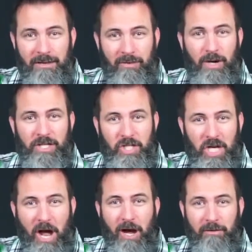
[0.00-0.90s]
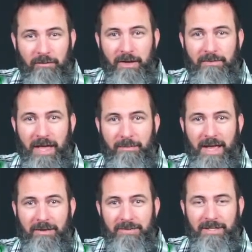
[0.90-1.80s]
the right geography of that
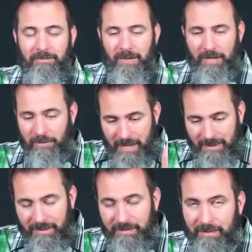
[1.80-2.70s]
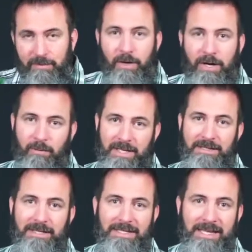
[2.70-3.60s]
mountain, we go, this is where we
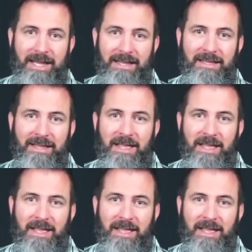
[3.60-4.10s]
need to dig.